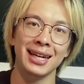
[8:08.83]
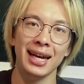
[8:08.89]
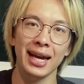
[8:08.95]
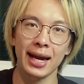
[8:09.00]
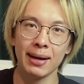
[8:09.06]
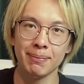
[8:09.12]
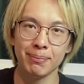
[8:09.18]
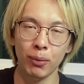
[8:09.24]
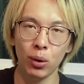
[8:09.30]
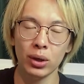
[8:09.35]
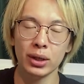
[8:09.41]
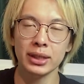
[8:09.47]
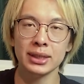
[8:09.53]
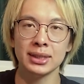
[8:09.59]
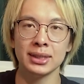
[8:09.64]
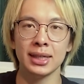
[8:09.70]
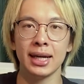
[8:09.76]
and more
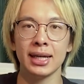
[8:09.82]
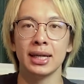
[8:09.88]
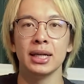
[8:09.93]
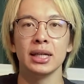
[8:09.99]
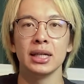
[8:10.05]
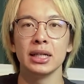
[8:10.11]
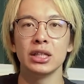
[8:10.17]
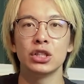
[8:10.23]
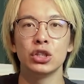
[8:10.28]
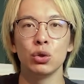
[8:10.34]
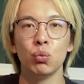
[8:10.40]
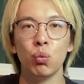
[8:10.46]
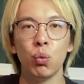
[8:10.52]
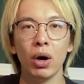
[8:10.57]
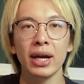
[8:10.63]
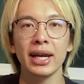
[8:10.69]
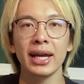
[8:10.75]
insight into
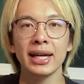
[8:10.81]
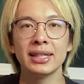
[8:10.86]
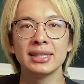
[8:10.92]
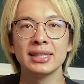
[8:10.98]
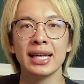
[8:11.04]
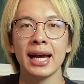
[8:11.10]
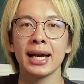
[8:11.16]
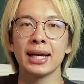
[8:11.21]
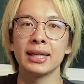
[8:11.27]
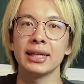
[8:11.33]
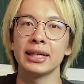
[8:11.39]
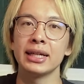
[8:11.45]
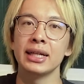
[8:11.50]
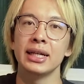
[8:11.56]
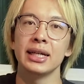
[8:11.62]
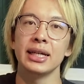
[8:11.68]
what exactly